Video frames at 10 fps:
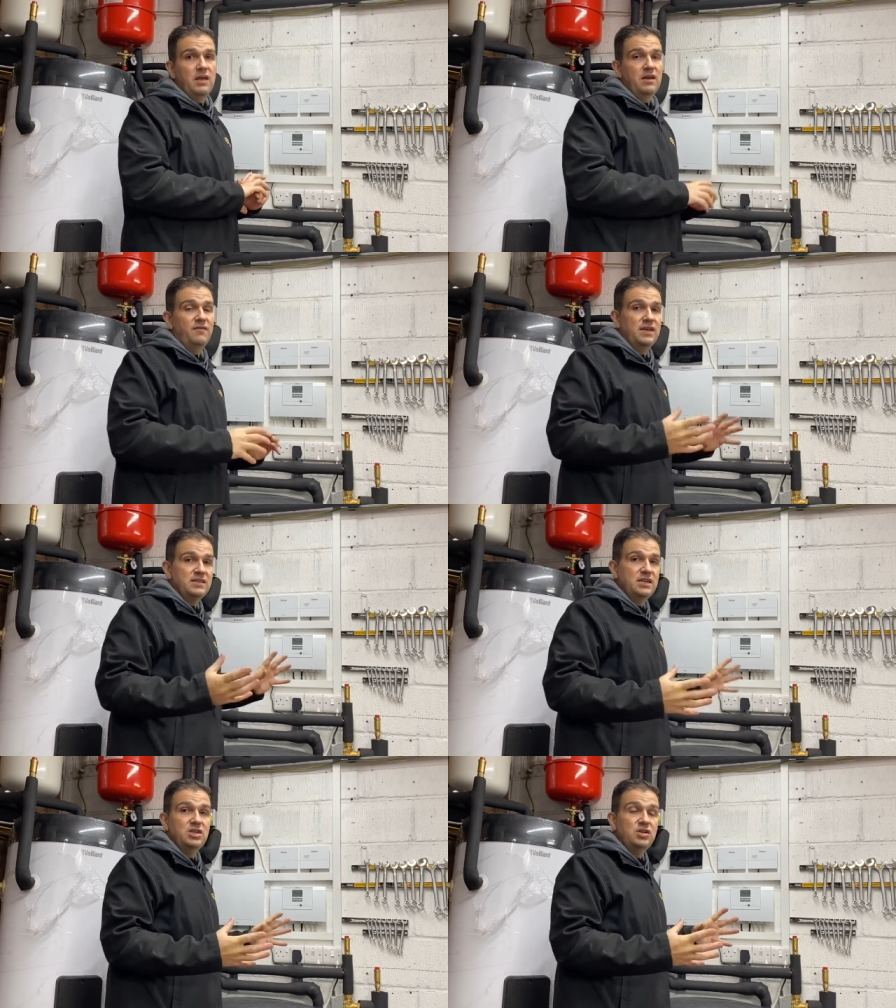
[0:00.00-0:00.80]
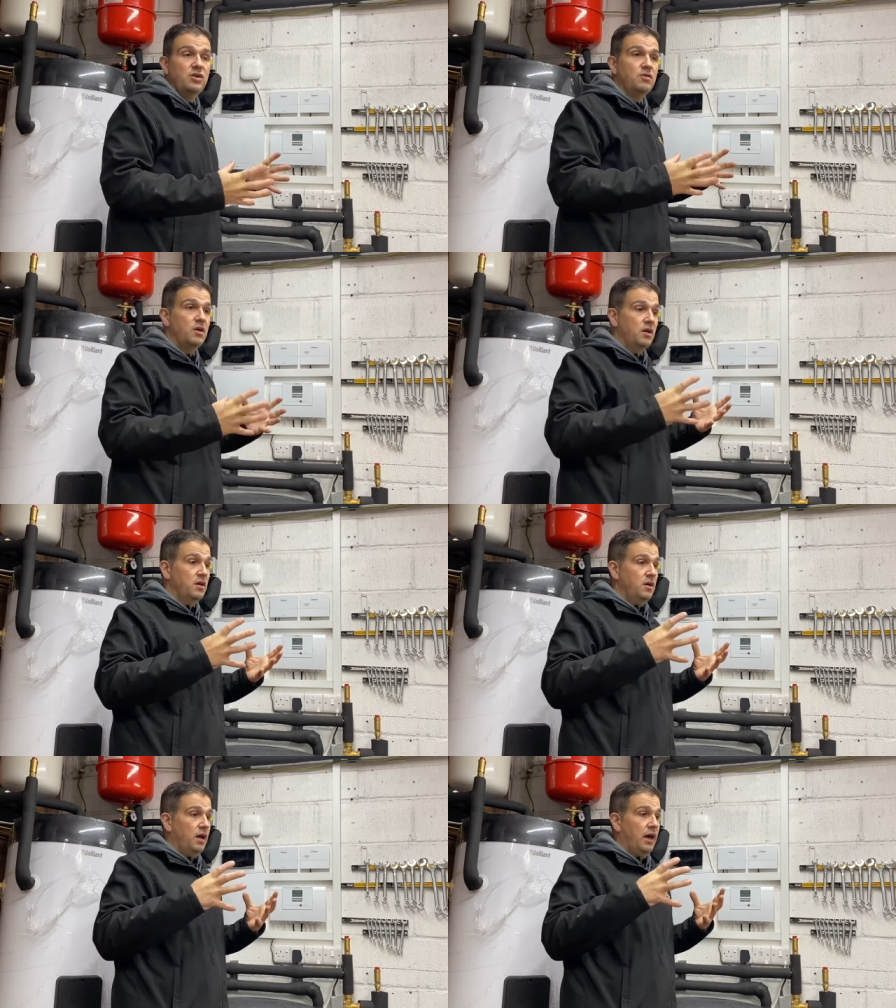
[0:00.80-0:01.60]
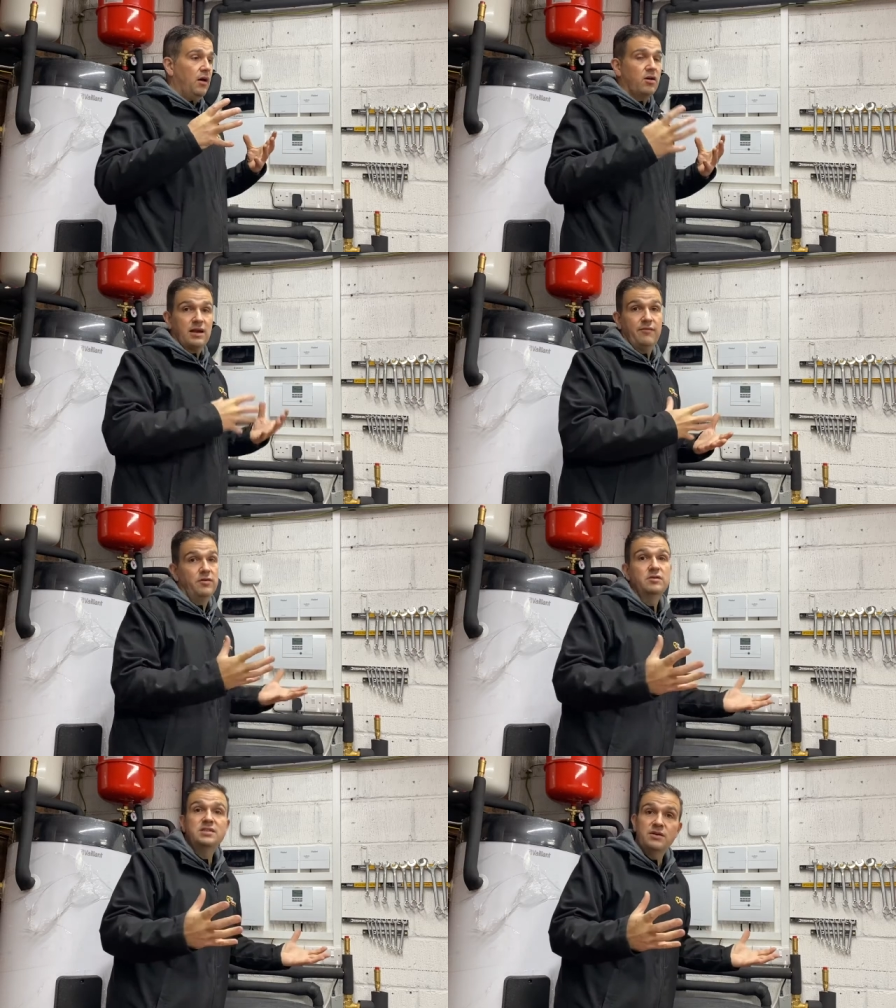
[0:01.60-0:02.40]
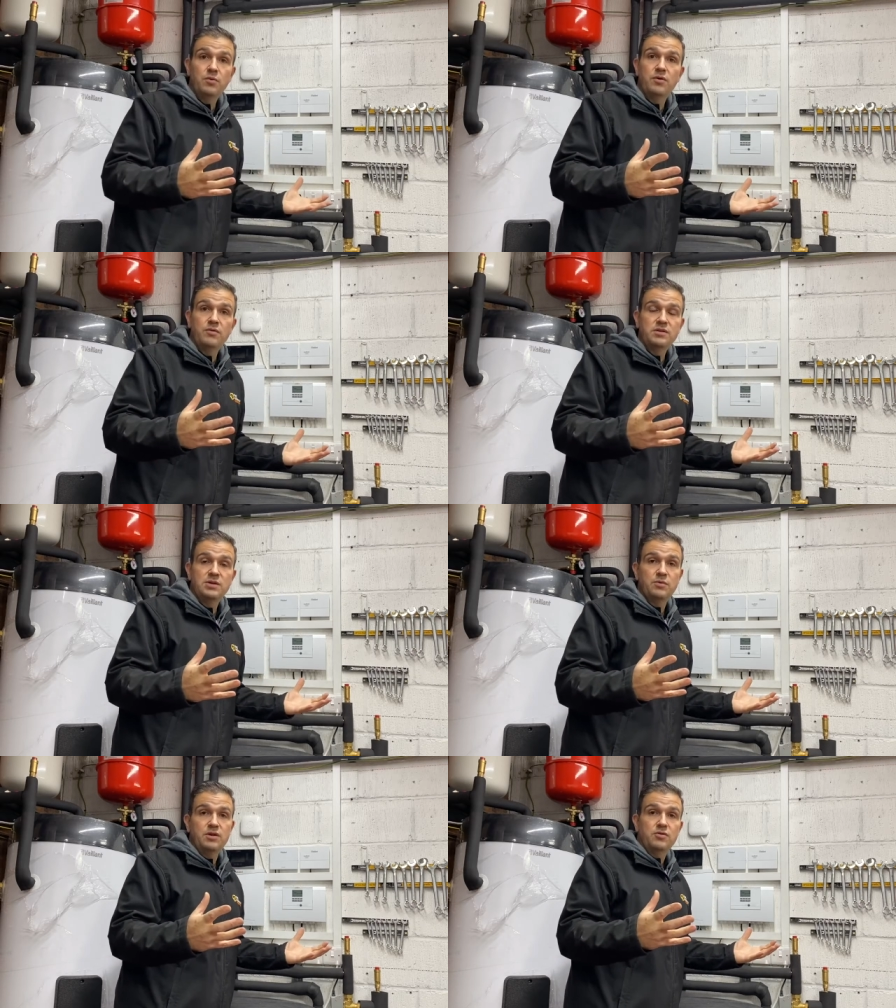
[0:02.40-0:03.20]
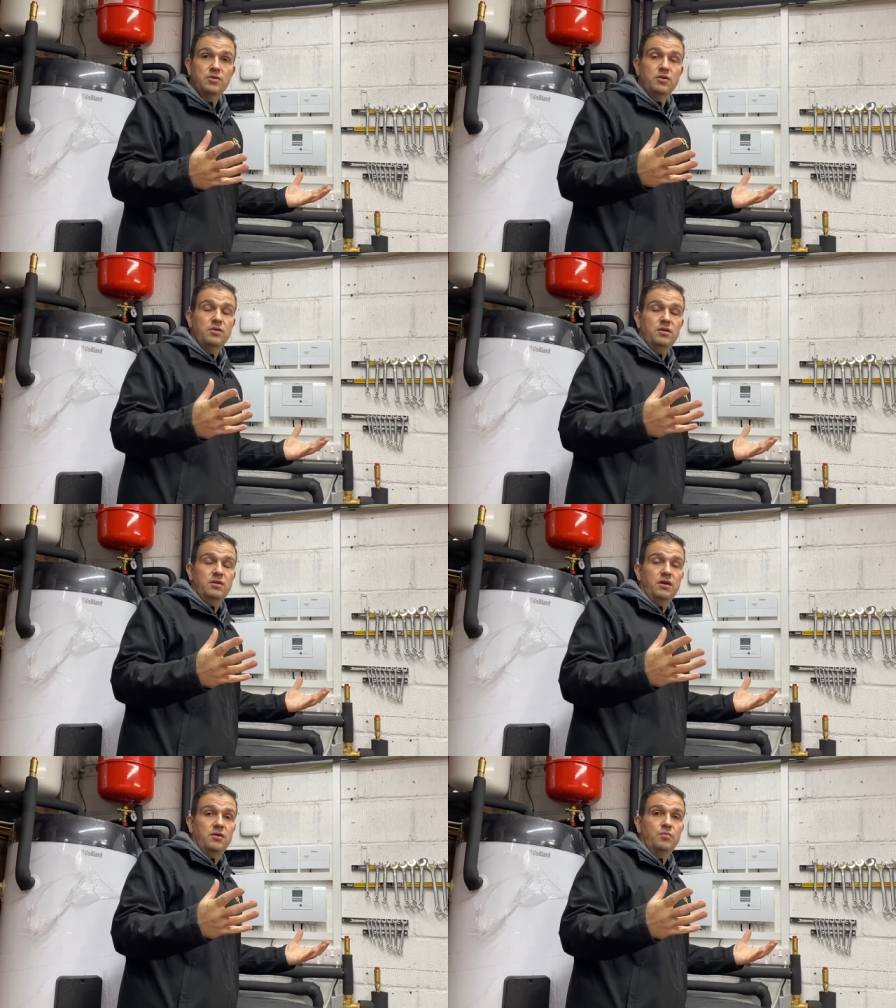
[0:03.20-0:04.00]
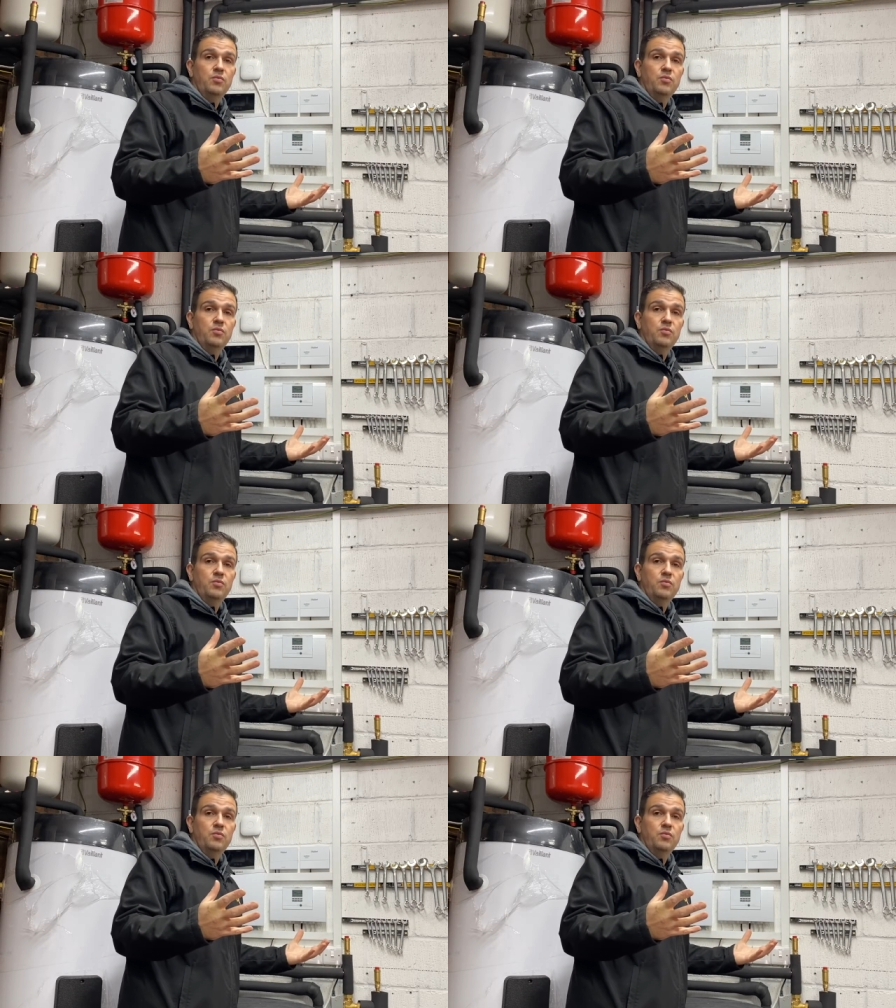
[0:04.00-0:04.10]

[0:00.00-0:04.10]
And if there's an issue, uh, I can have a look, see what, see what the, you know,